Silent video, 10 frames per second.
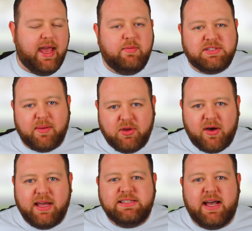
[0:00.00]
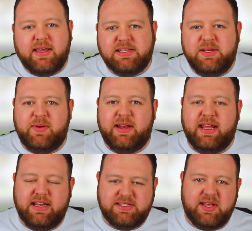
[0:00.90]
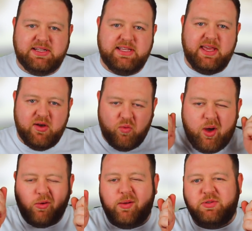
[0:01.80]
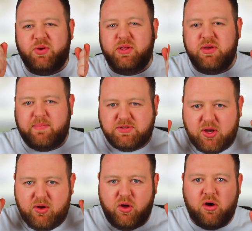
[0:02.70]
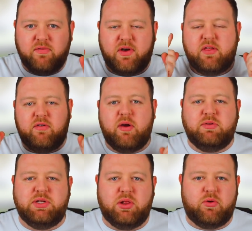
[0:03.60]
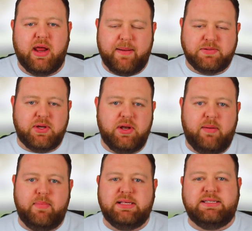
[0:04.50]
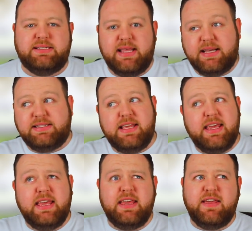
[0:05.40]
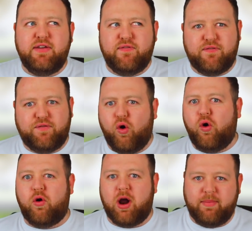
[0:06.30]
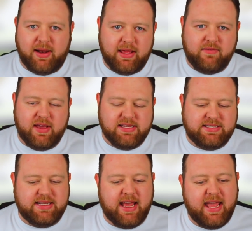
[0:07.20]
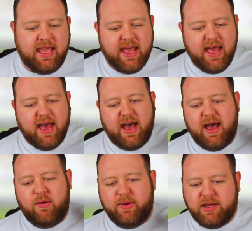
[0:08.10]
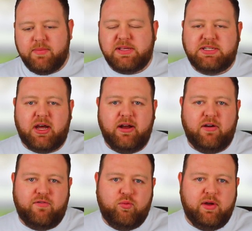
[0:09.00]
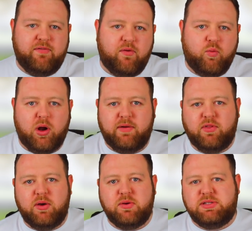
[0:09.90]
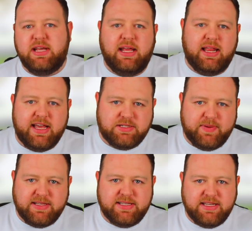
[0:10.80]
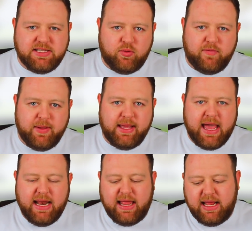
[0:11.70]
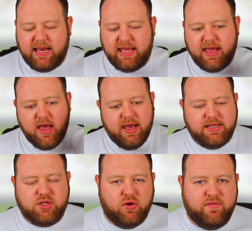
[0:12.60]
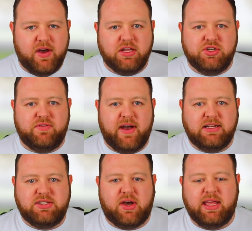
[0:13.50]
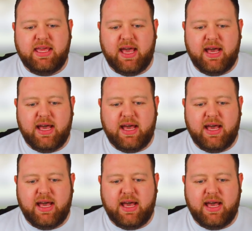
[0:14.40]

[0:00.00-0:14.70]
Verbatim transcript: Hey, what's up guys, how you doing? It is La five ty here. Welcome to a new episode of The Road to Glory, episode number sixty-four, I believe it is today. Uh, we're going to be starting off with one of those daily S B Cs that we've been getting lately. It's called Virgil van Dijk,